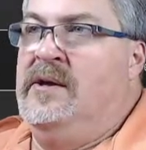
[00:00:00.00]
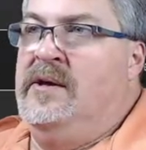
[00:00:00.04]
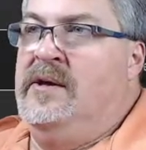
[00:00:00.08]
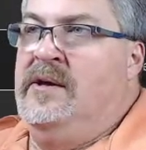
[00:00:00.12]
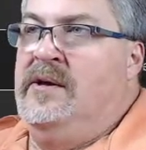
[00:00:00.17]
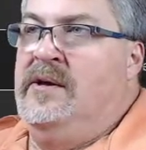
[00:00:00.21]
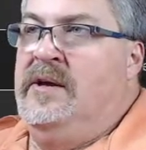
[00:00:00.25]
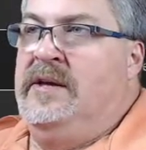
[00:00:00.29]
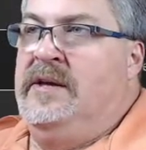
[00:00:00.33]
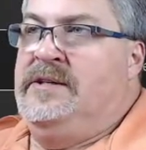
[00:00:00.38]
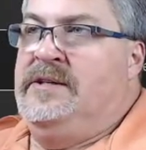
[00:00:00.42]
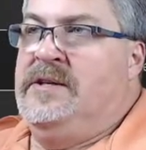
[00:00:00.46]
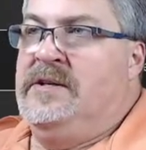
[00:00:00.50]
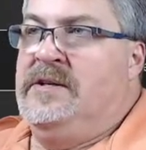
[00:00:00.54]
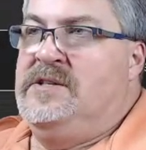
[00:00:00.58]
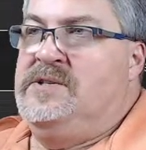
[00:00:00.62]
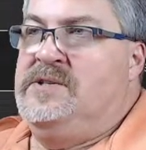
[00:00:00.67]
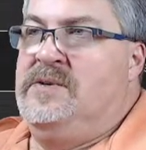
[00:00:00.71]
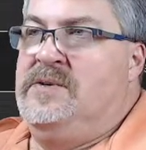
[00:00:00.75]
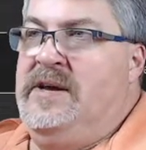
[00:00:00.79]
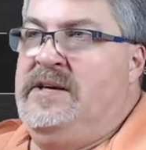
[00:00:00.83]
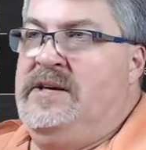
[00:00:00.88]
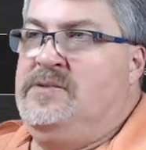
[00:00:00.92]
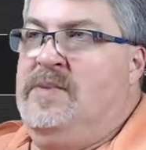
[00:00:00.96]
until
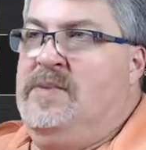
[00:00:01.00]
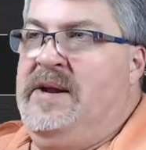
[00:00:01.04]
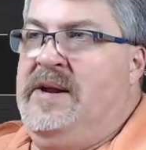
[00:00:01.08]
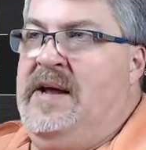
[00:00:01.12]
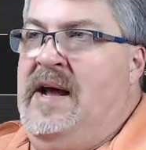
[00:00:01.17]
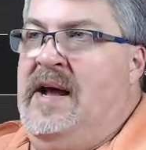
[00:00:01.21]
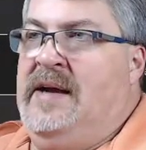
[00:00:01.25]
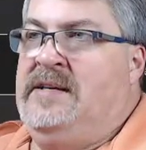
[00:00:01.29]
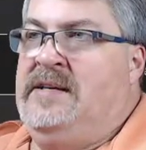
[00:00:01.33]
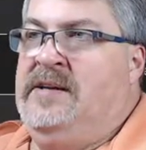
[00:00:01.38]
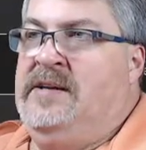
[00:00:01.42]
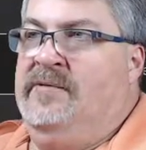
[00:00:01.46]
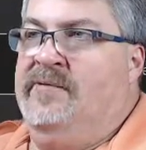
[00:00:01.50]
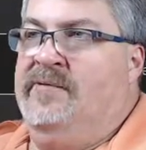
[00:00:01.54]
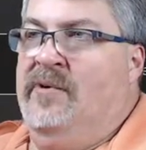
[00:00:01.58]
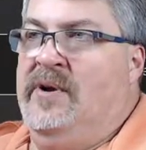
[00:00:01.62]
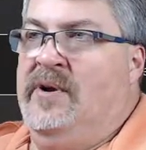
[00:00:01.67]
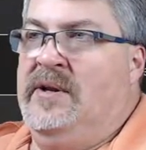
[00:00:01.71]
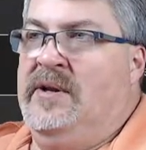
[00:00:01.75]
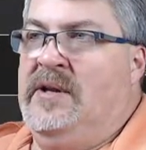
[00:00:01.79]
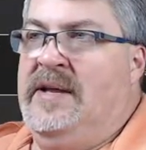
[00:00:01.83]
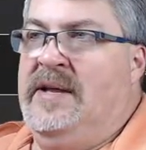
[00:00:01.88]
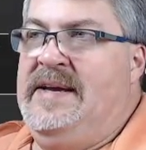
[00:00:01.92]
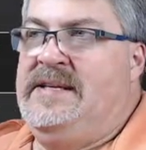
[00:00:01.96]
he's been active for
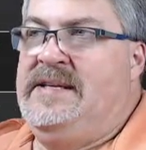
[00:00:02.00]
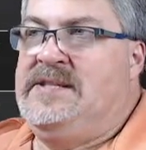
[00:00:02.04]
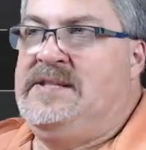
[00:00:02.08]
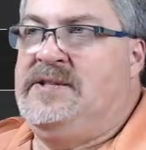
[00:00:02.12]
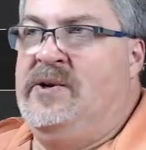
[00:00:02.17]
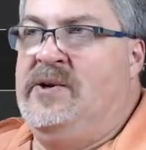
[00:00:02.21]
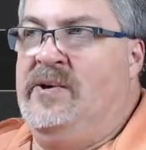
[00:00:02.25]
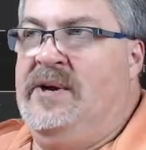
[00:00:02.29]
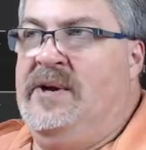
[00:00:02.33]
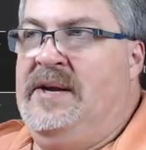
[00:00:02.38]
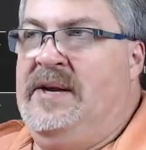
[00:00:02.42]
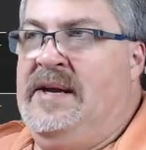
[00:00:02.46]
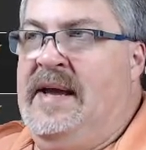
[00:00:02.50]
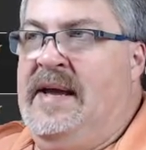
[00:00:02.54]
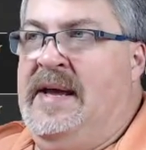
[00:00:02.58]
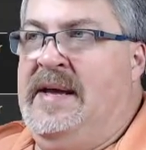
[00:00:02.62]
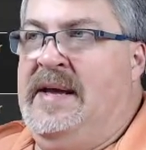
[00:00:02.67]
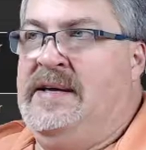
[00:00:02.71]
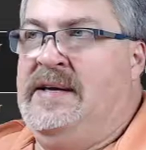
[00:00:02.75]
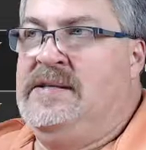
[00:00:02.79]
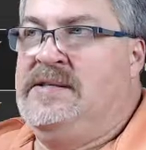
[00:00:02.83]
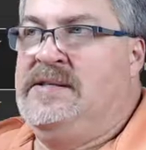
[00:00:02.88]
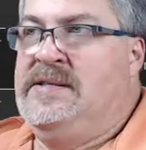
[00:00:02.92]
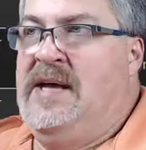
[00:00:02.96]
at least 30
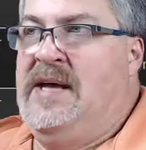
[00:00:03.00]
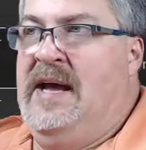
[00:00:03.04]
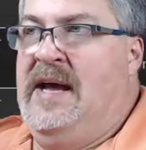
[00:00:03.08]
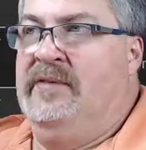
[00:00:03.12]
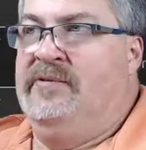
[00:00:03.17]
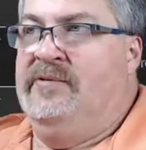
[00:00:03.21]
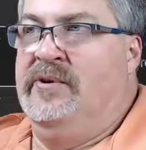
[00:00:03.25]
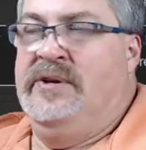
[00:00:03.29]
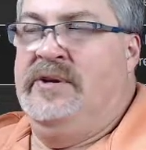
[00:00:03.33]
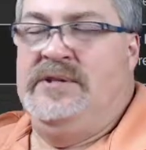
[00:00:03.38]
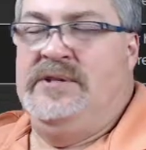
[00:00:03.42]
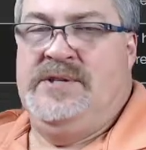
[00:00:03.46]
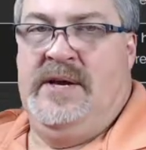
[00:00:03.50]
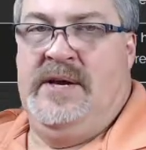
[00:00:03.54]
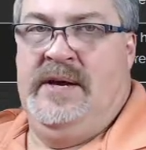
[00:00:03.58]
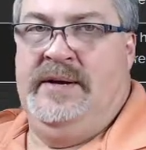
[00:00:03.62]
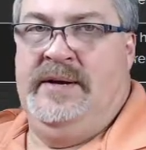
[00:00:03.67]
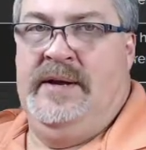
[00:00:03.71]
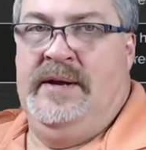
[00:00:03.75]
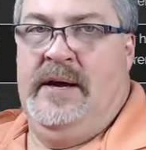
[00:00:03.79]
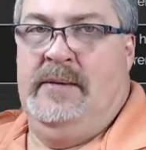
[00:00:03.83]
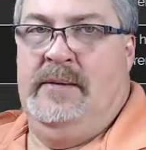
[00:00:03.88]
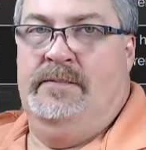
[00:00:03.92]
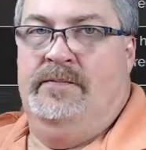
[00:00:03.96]
days after he
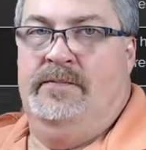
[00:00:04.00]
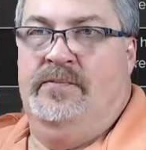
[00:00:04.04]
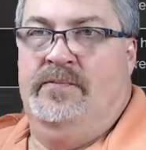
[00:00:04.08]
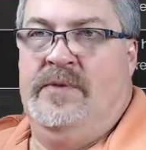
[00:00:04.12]
signed up.